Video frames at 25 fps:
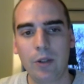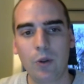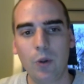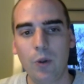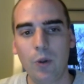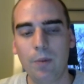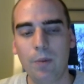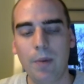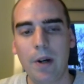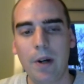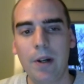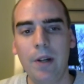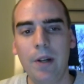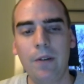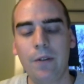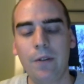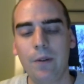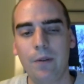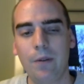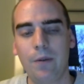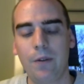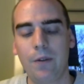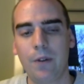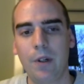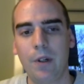to very
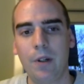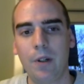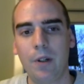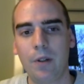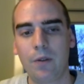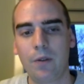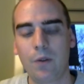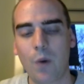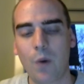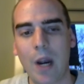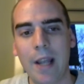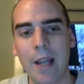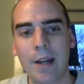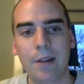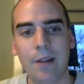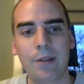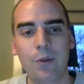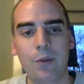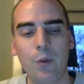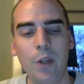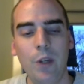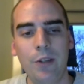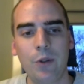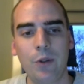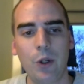
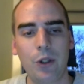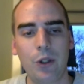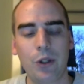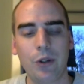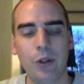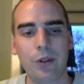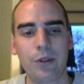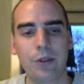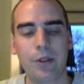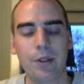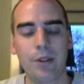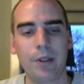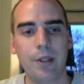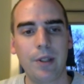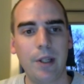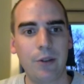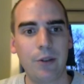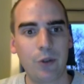rightist researchers and